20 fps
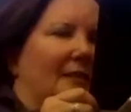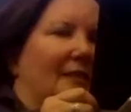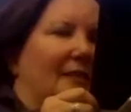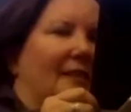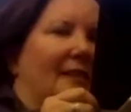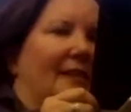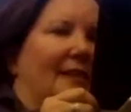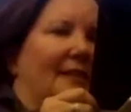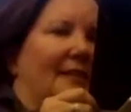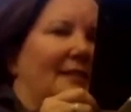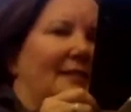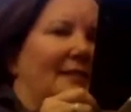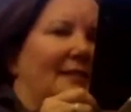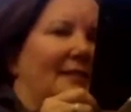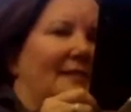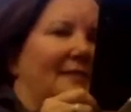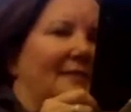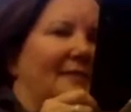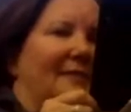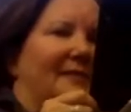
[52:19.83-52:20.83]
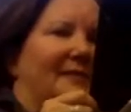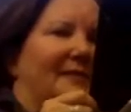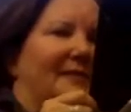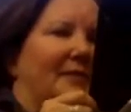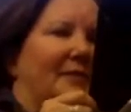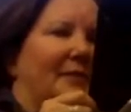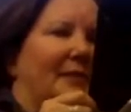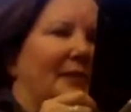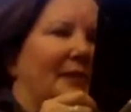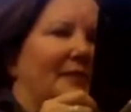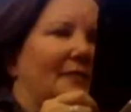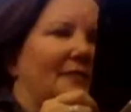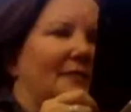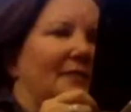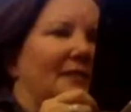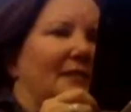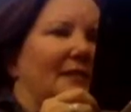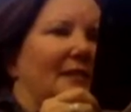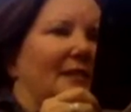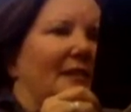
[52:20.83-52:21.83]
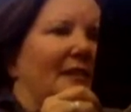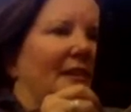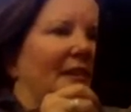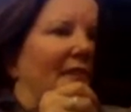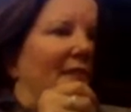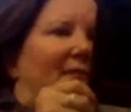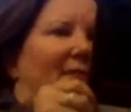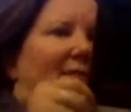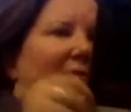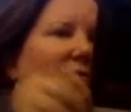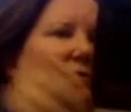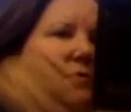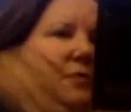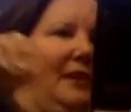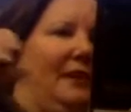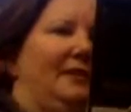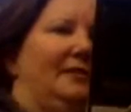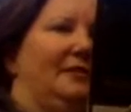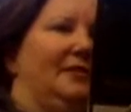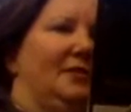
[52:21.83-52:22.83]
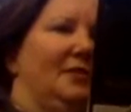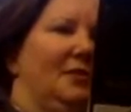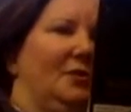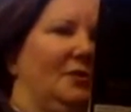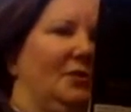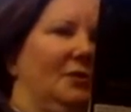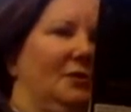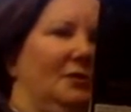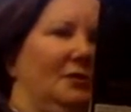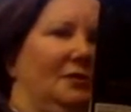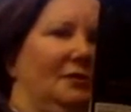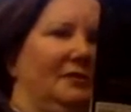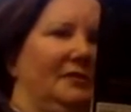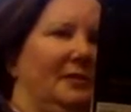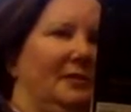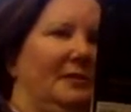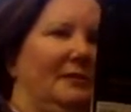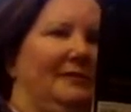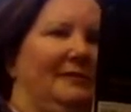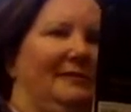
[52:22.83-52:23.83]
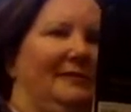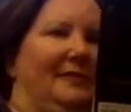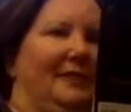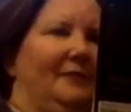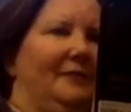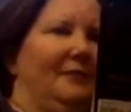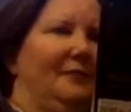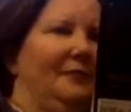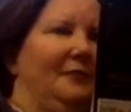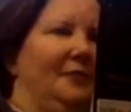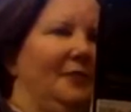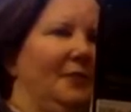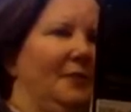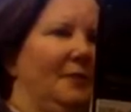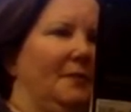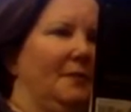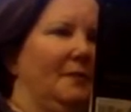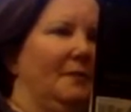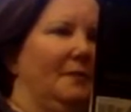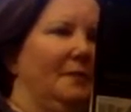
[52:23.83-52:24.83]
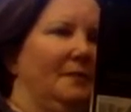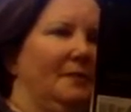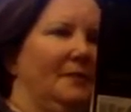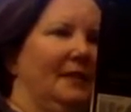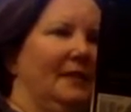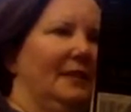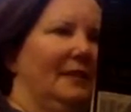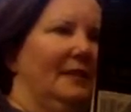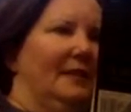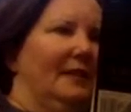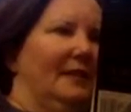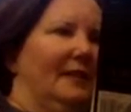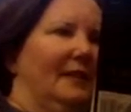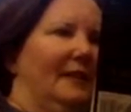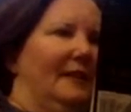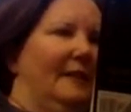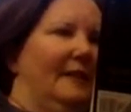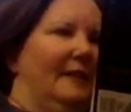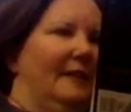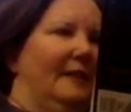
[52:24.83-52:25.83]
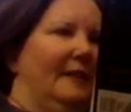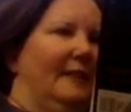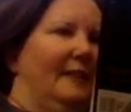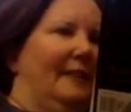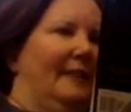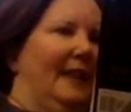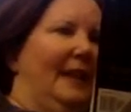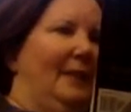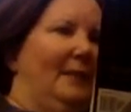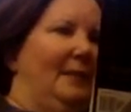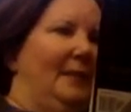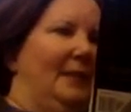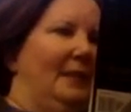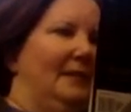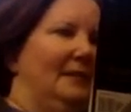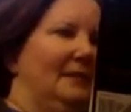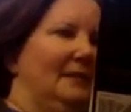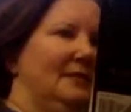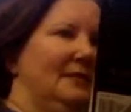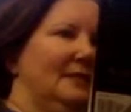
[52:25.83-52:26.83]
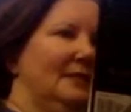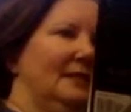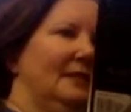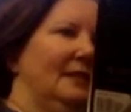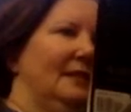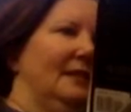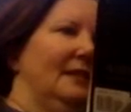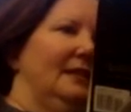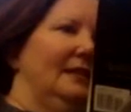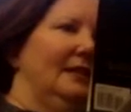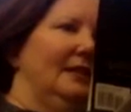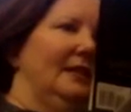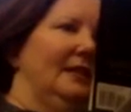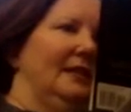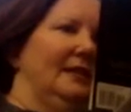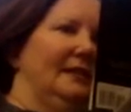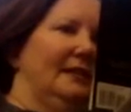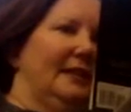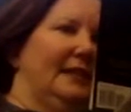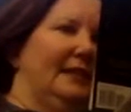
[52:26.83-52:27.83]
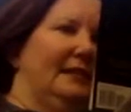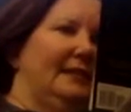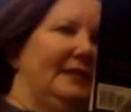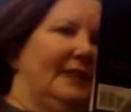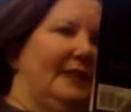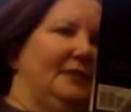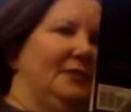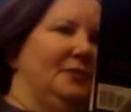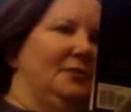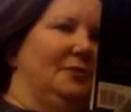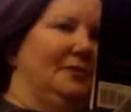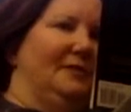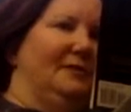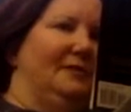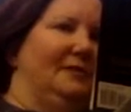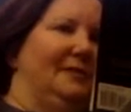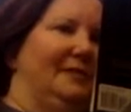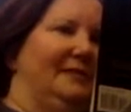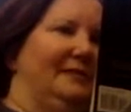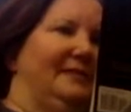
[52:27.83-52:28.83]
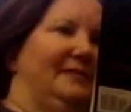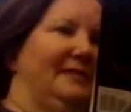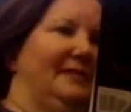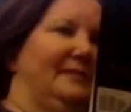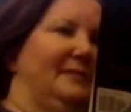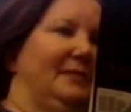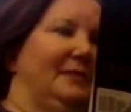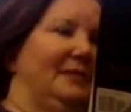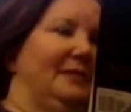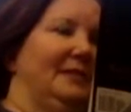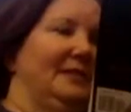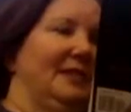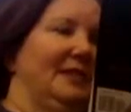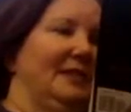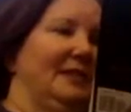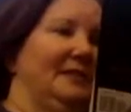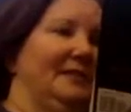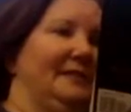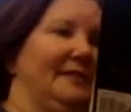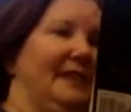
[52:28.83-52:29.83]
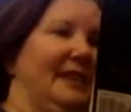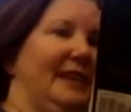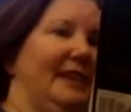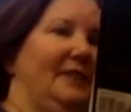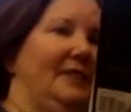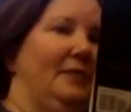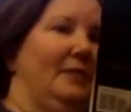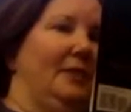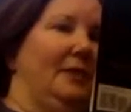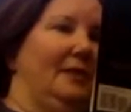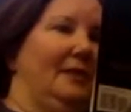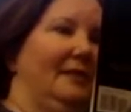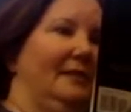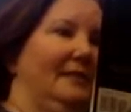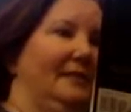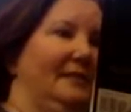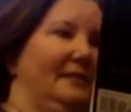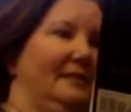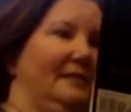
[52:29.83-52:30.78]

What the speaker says: Then, as we slid her out, he squeezed right into the hole so he was safe and firm. That meant he could let it down to us, because $6 million in a heavy box.